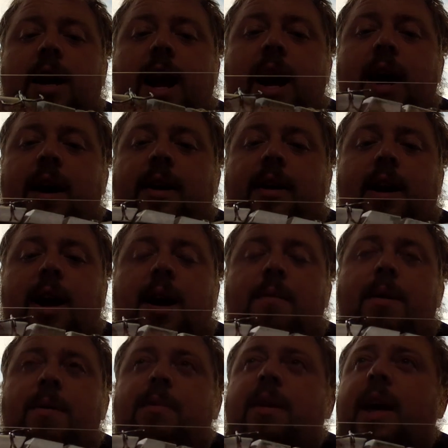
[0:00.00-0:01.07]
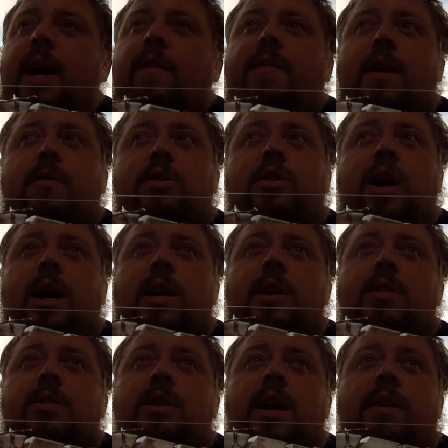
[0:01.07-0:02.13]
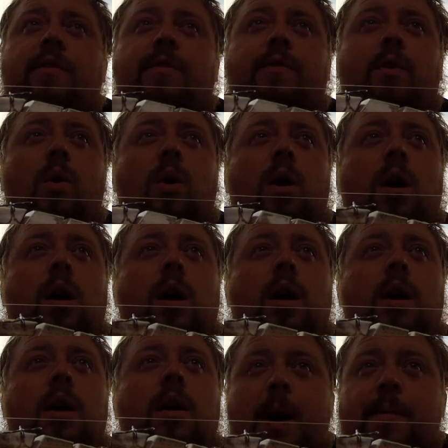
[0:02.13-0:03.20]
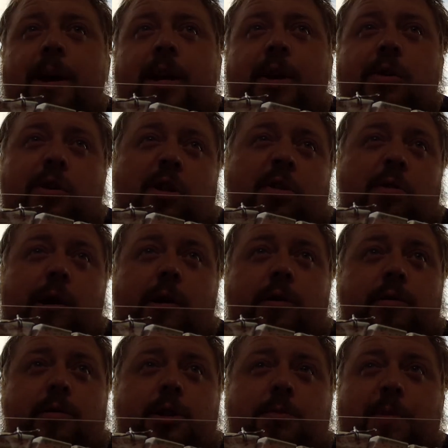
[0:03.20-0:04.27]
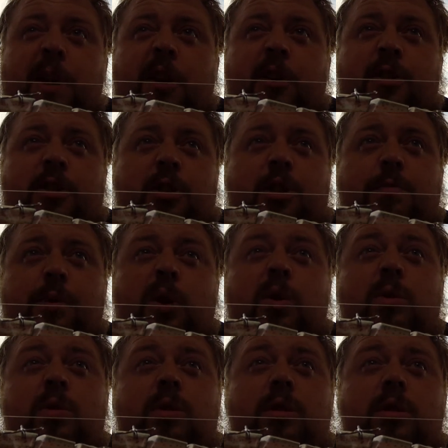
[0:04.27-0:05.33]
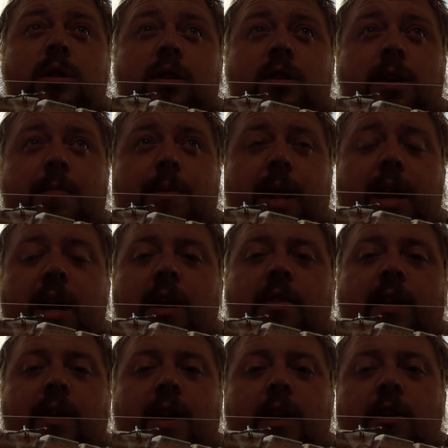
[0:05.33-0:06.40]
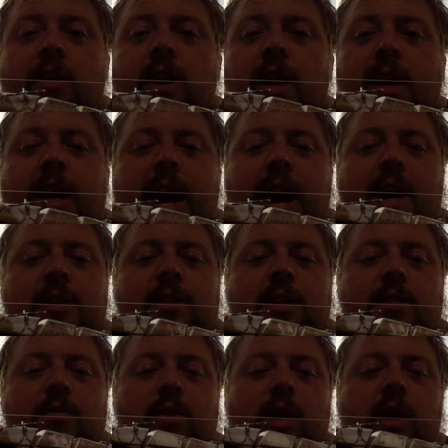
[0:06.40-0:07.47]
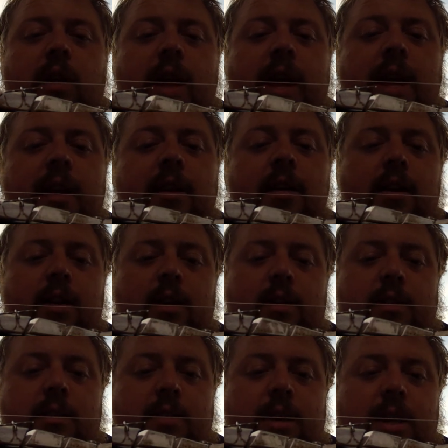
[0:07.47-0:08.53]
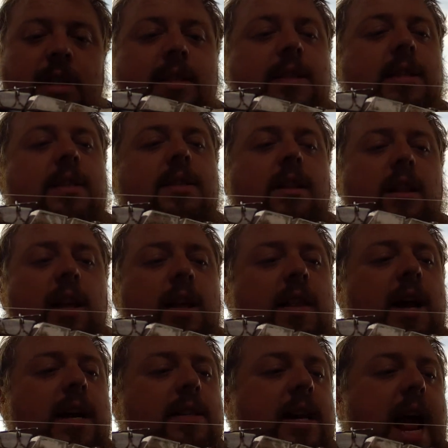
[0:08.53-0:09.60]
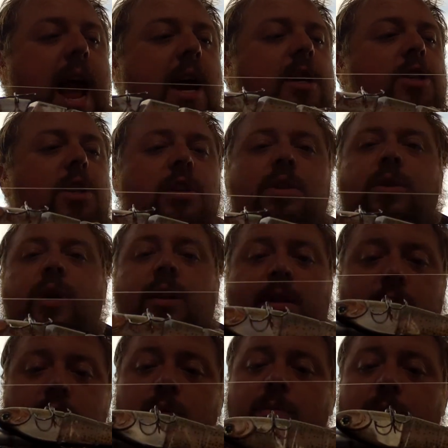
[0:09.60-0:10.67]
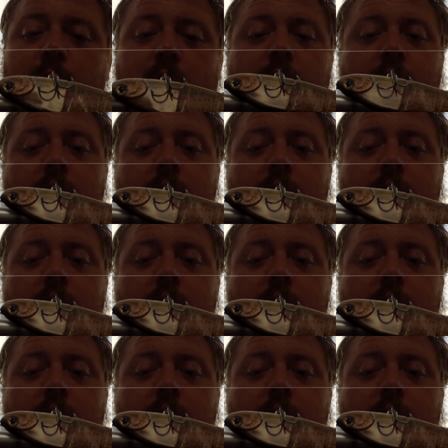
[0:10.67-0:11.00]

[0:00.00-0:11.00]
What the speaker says: and maybe like if I was trying to use it for, I mean, you could throw spinners or spoons or something, anything that you're gonna cast and reel in consistently that has an action to it, this would be a great